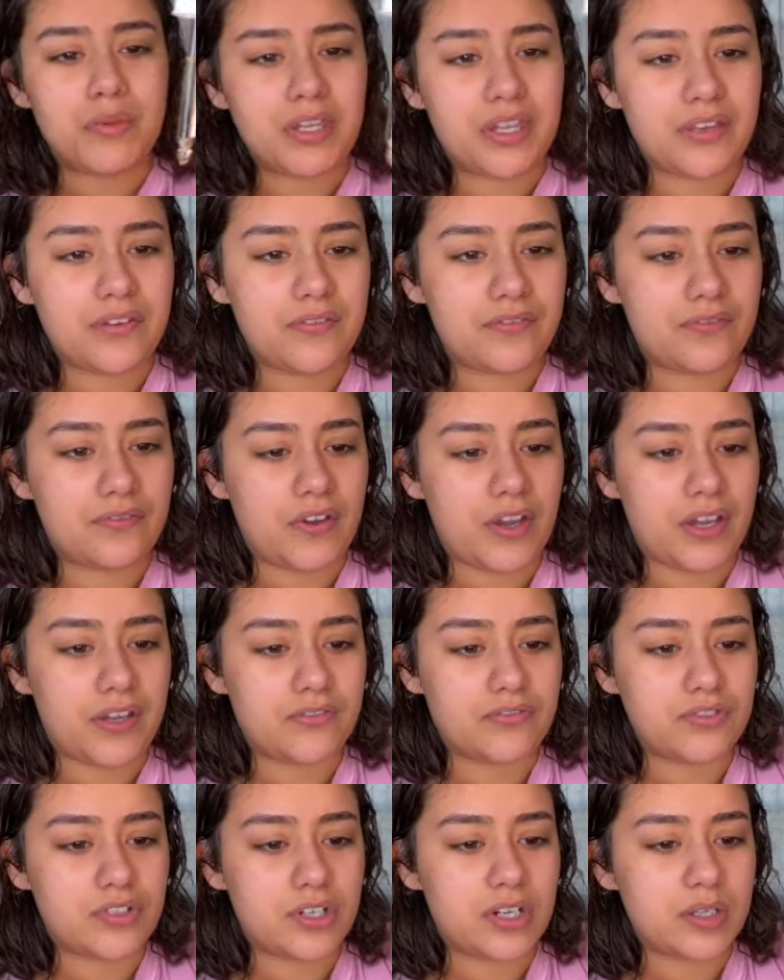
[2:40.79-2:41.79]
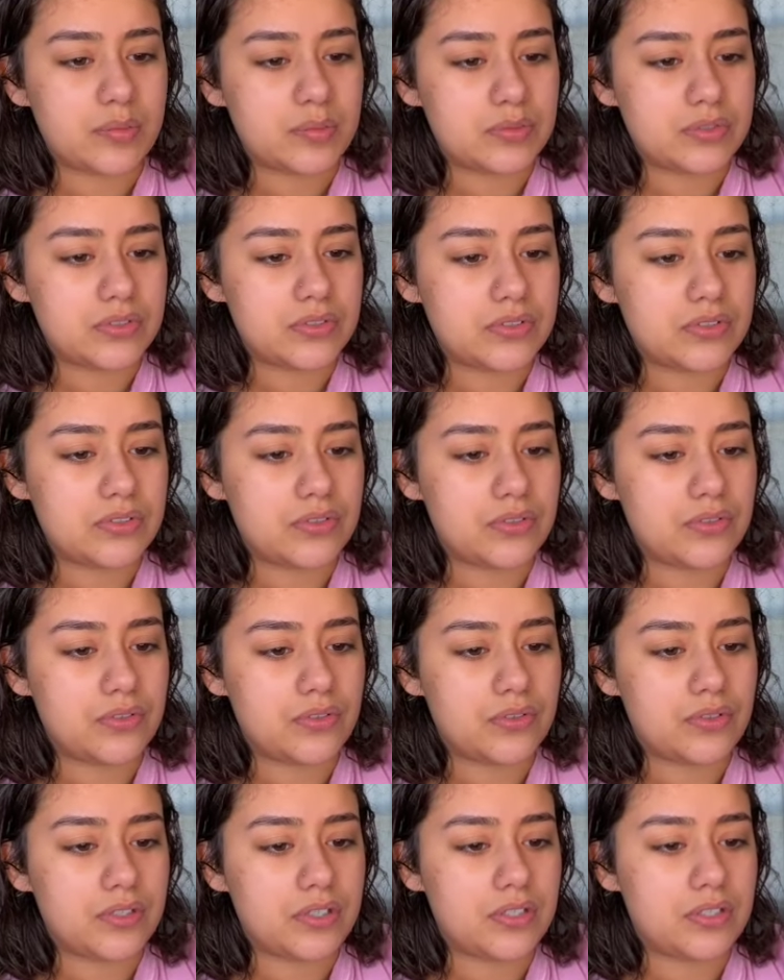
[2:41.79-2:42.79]
like 5 drops.
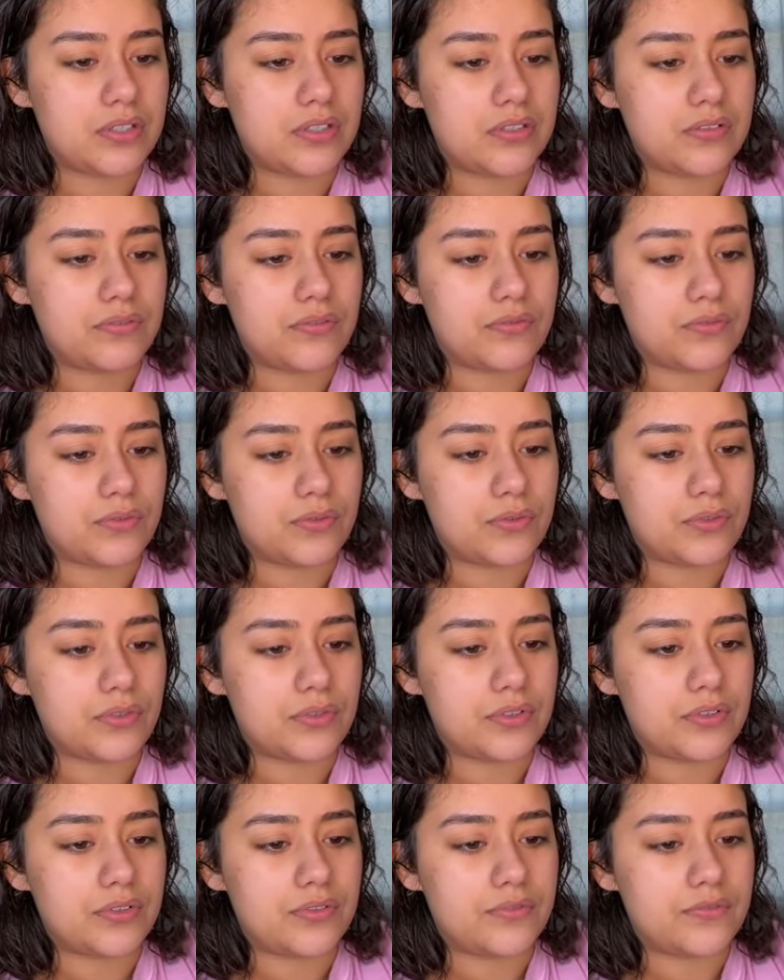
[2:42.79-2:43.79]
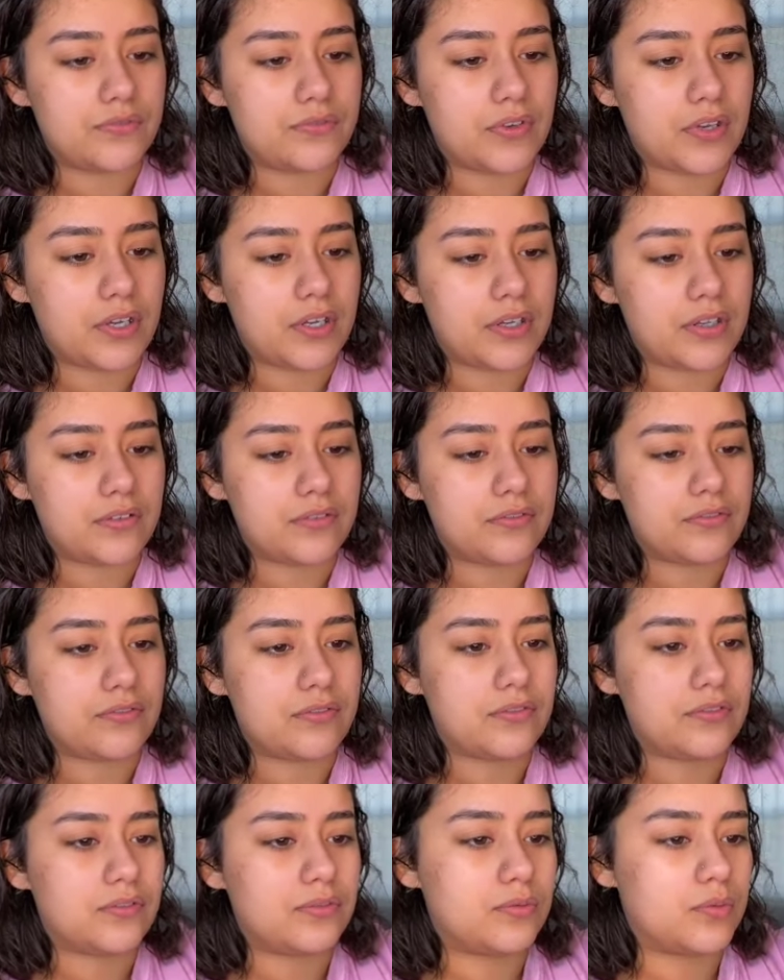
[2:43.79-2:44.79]
3, 5.
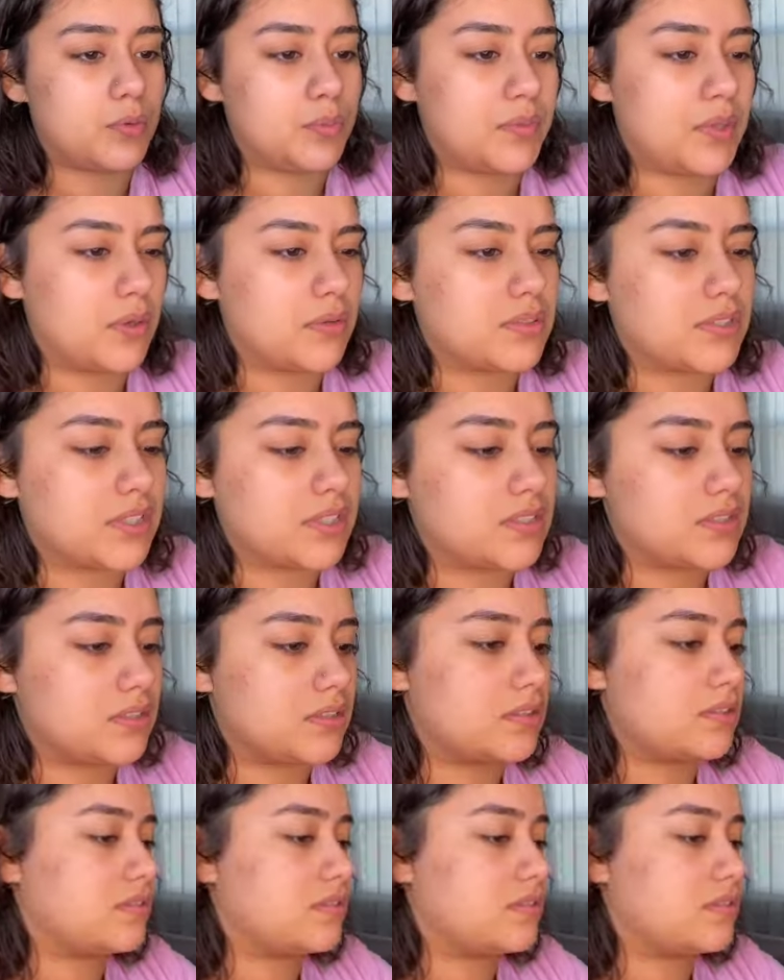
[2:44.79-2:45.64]
That was like 6.